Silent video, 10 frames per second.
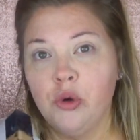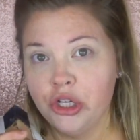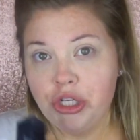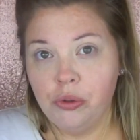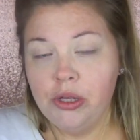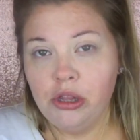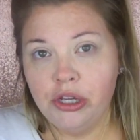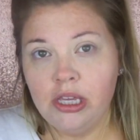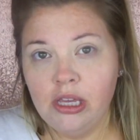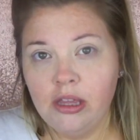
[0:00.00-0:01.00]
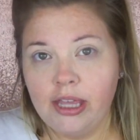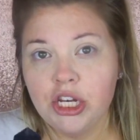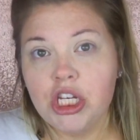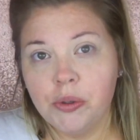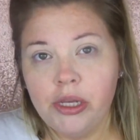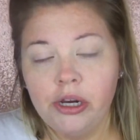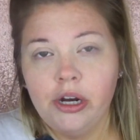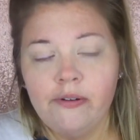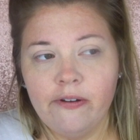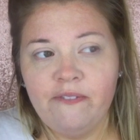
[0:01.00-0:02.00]
more dewy looking, like a
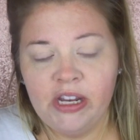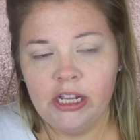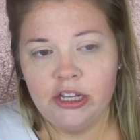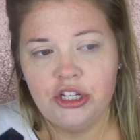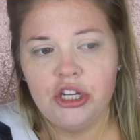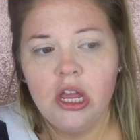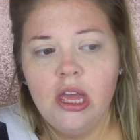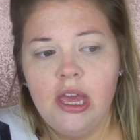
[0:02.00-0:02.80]
dewier of a finish.